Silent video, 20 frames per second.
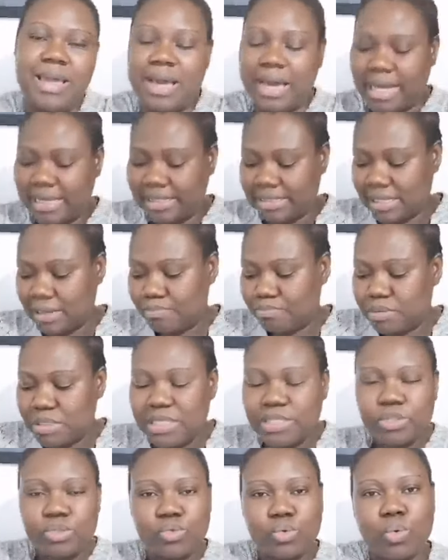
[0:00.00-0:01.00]
I say
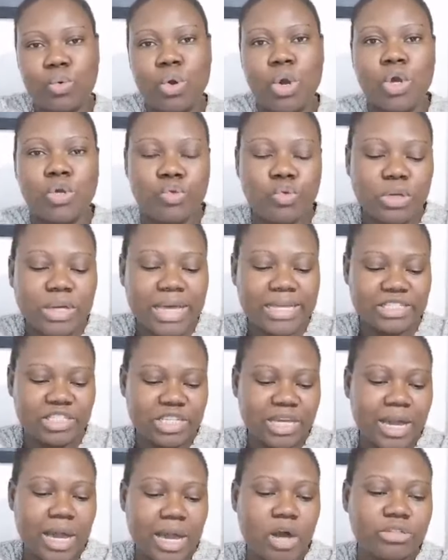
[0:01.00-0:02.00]
please, oh, you guys
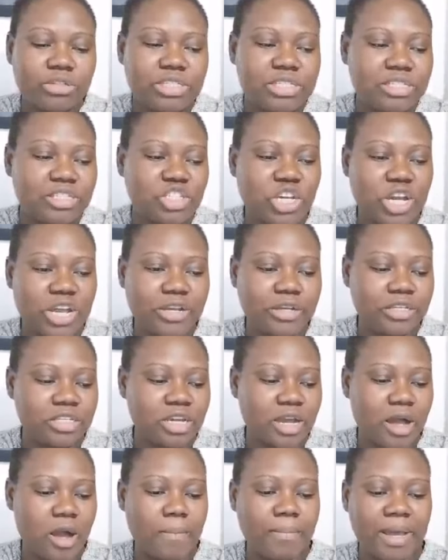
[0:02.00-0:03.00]
check out this channel,
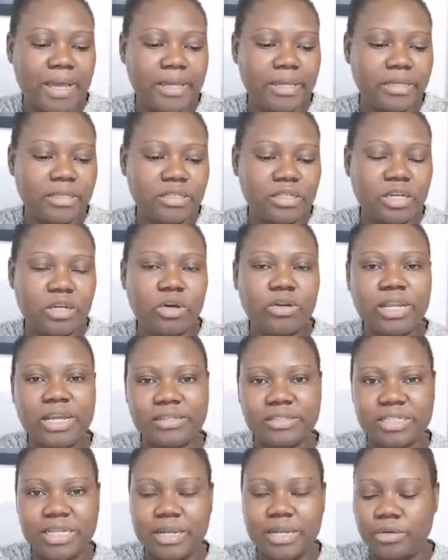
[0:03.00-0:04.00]
check out the other
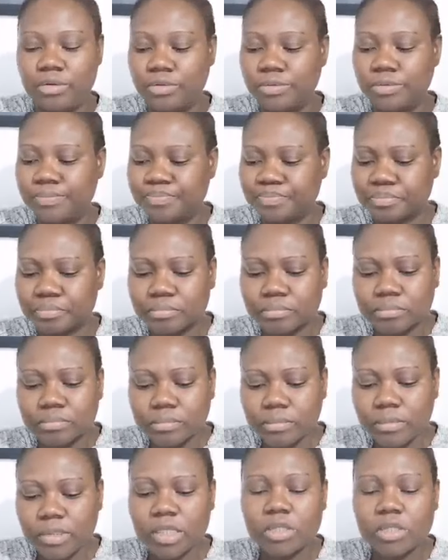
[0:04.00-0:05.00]
channel.
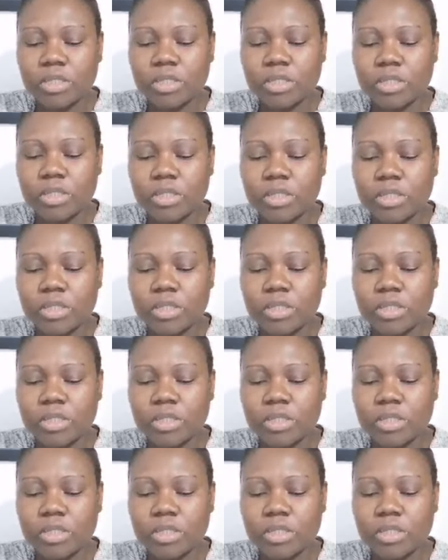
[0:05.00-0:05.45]
Show me love.